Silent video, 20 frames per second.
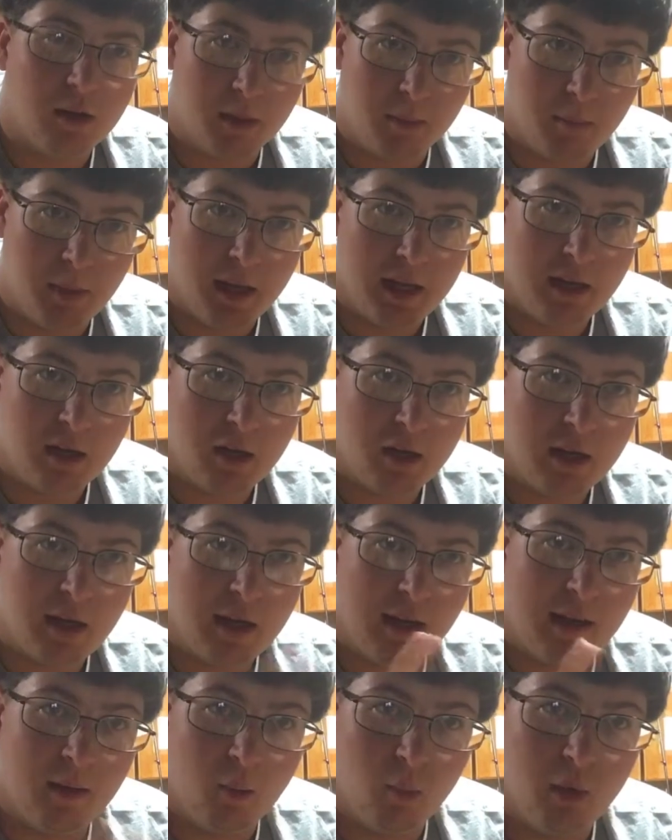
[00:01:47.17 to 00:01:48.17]
a bait on it,
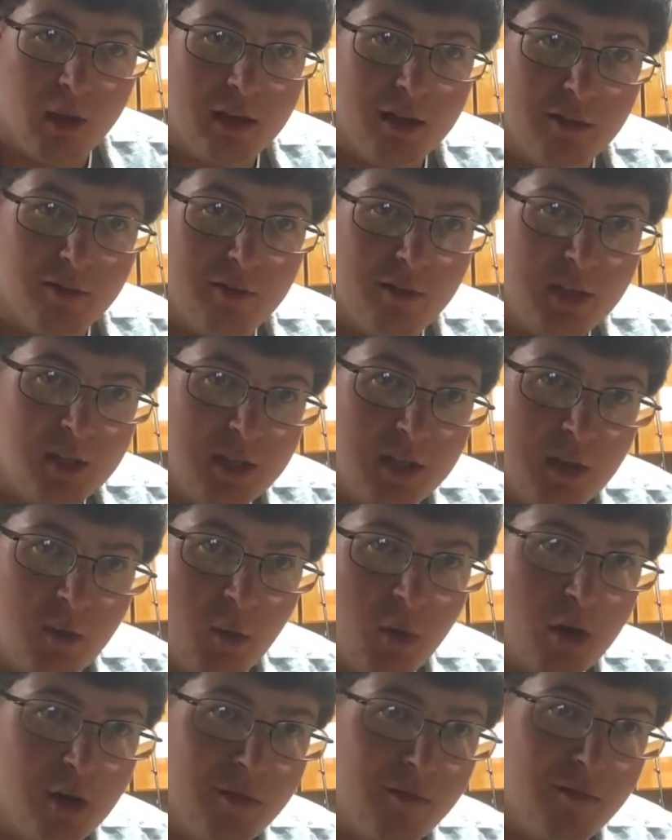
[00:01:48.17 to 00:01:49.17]
when to fish it,
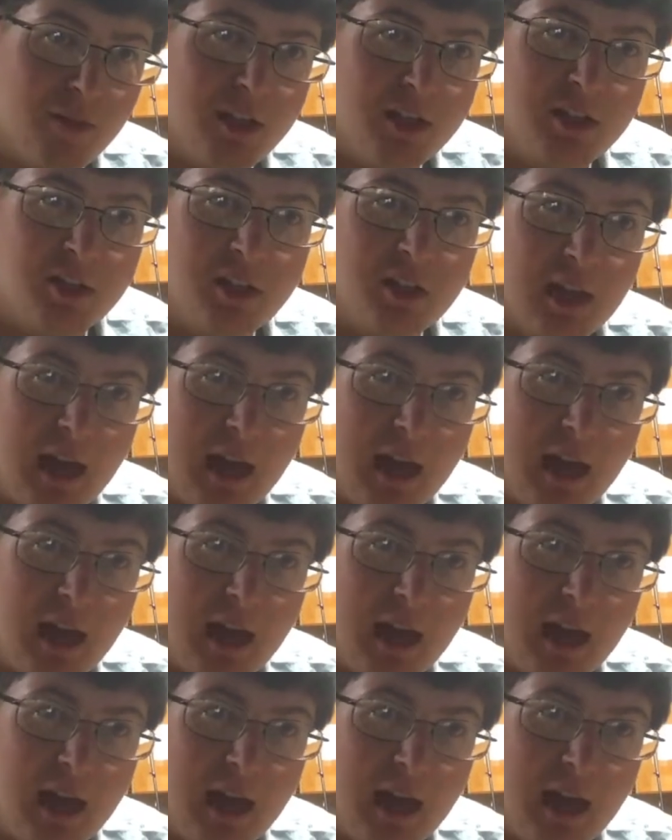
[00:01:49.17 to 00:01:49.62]
where to fish it,